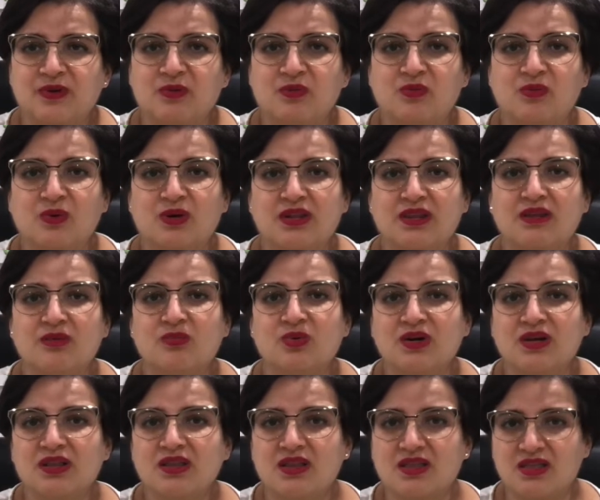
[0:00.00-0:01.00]
what are
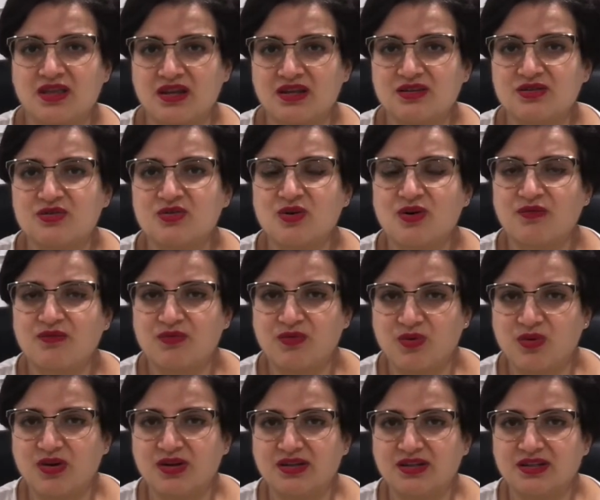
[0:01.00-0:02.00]
the things to
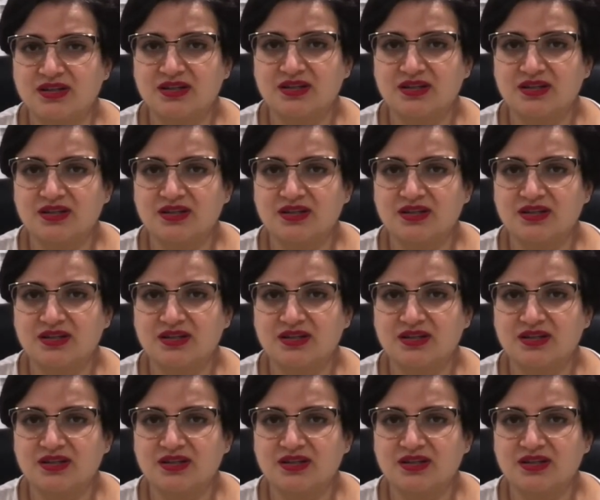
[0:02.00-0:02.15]
avoid.